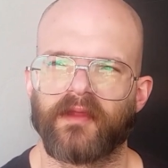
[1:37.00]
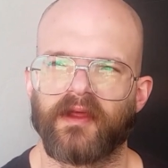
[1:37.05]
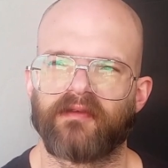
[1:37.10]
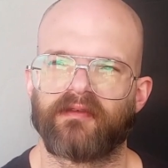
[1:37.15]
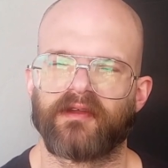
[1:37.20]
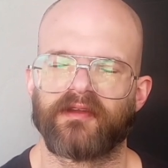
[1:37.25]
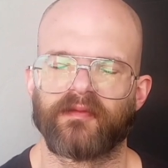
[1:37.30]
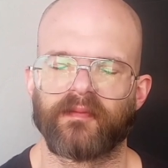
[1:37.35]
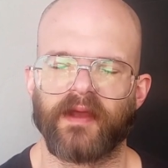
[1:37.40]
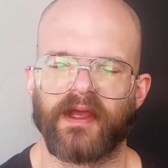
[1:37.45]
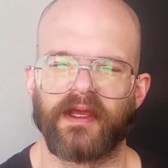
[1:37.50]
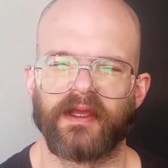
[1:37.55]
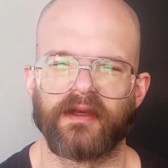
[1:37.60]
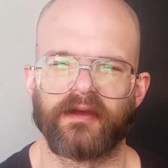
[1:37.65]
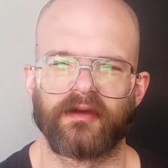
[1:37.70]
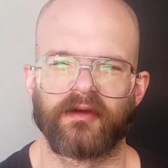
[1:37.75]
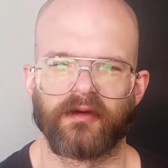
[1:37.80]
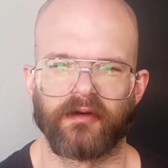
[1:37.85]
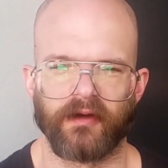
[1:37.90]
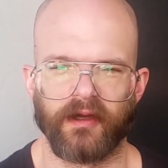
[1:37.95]
if it's
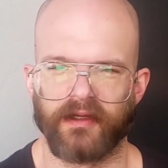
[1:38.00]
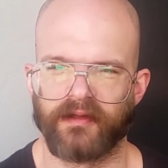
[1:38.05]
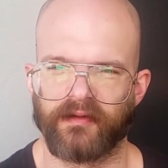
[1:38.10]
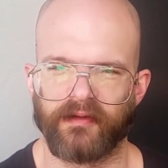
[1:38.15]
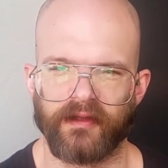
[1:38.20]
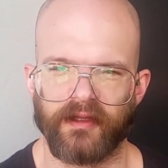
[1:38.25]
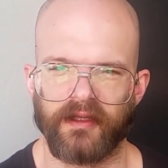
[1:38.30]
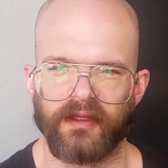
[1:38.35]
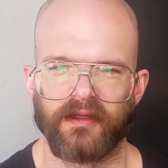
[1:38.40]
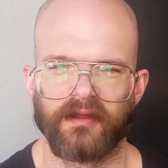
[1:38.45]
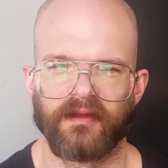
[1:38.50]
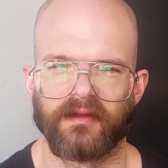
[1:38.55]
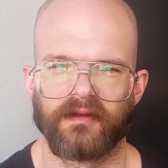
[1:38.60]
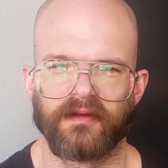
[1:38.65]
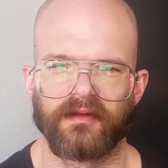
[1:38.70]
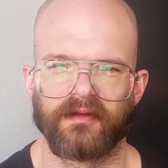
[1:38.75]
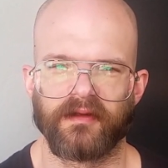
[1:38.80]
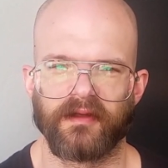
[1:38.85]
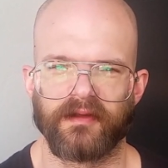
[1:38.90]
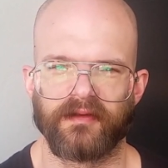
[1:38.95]
made correctly,
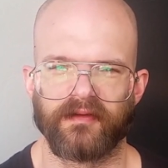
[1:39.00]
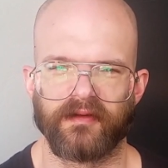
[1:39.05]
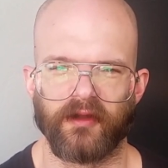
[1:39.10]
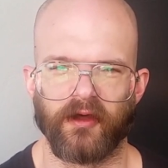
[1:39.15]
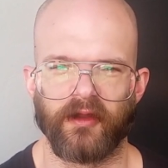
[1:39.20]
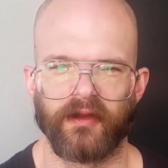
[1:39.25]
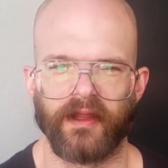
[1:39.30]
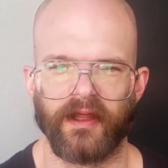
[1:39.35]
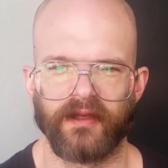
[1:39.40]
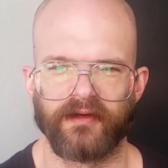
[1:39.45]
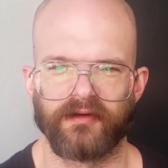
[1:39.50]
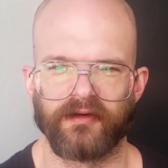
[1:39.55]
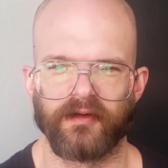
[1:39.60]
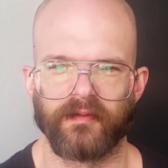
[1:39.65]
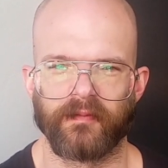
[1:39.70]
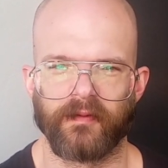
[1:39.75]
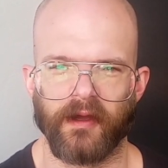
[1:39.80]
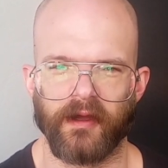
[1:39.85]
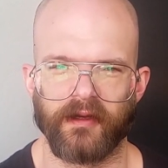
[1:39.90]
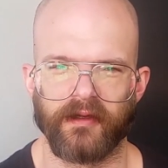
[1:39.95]
it's an all-natural
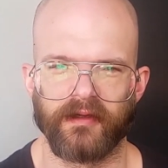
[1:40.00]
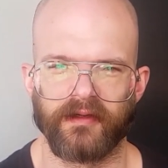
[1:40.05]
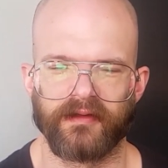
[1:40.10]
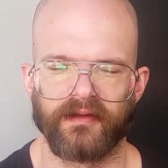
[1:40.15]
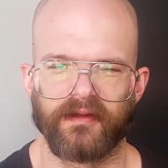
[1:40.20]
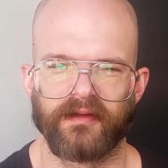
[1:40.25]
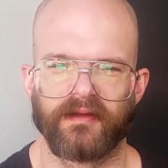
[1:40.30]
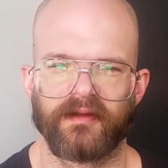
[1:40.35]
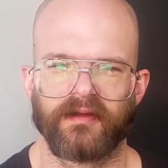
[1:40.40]
product.